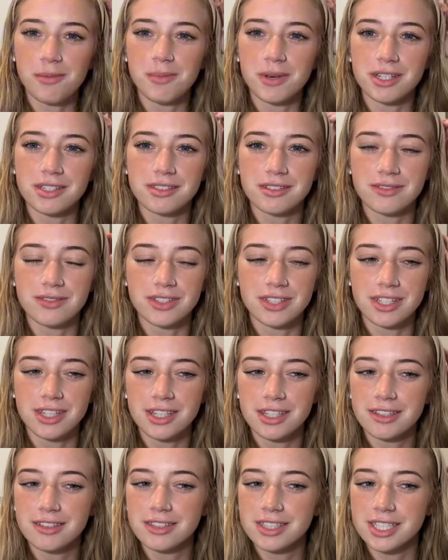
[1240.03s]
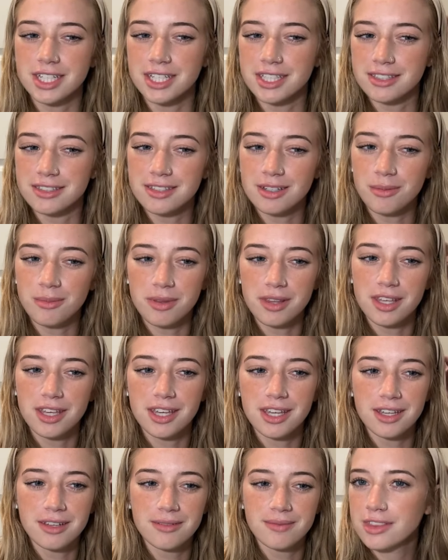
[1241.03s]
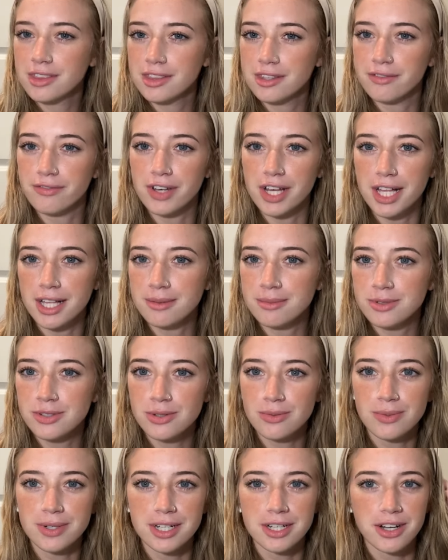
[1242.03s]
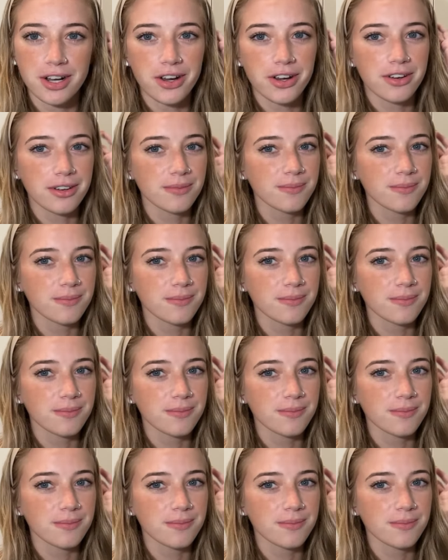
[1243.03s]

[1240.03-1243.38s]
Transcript: must have done something? The vibes are weird,